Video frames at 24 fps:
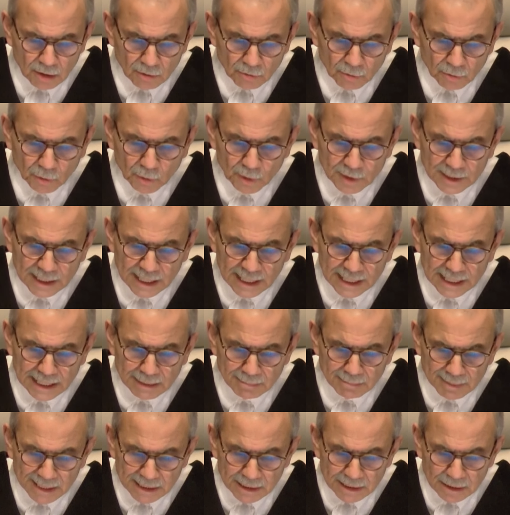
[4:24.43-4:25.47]
The Council on
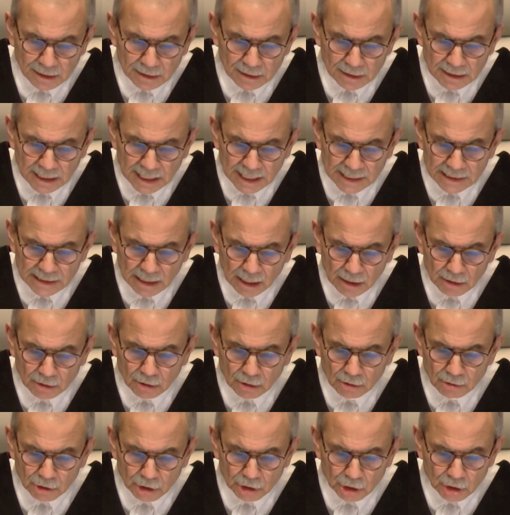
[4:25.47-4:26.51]
American-Islamic
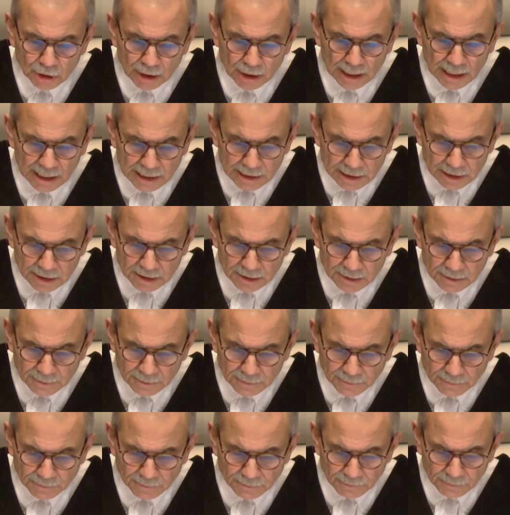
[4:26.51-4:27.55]
Relations
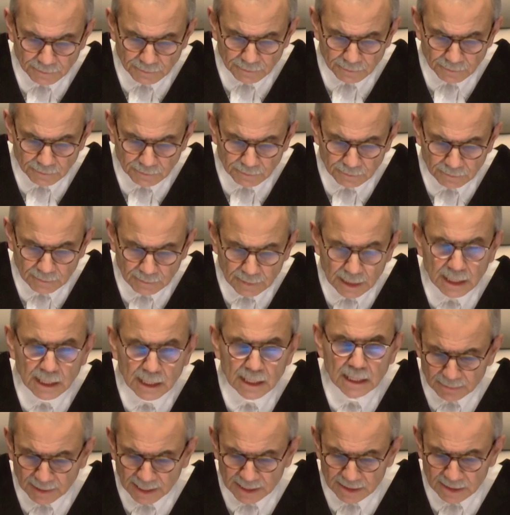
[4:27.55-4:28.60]
applauds the decision.
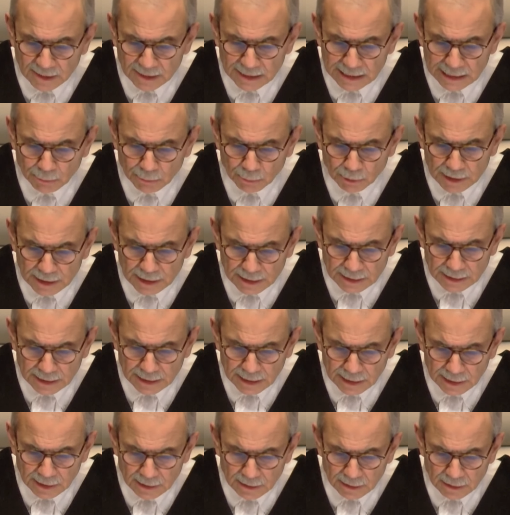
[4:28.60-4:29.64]
It is calling on
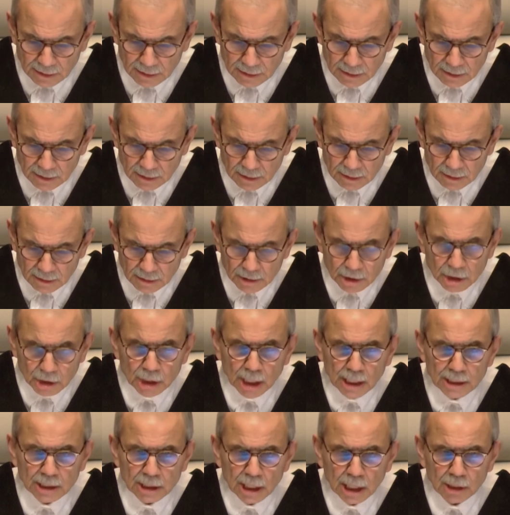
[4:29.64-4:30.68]
the Biden
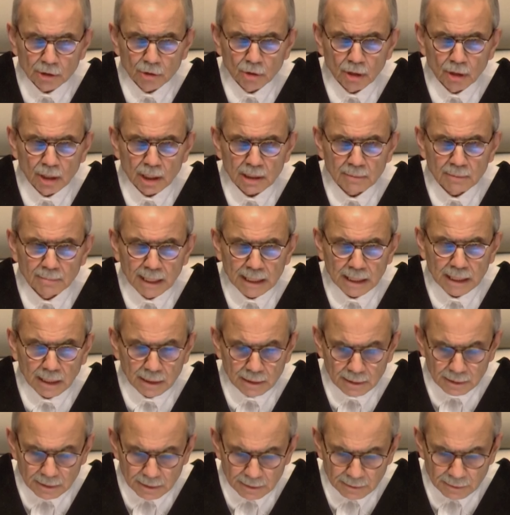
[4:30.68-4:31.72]
administration to honor the
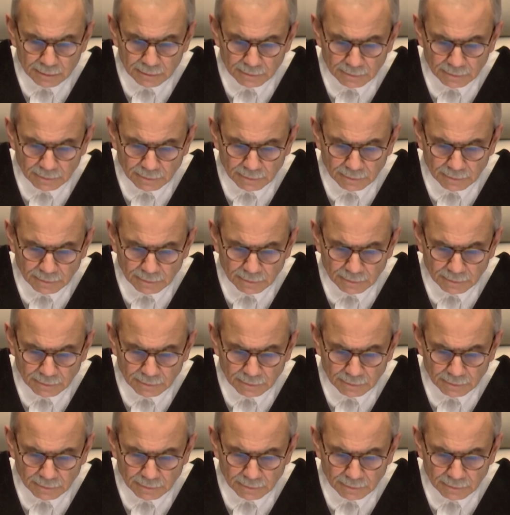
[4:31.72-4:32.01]
ruling.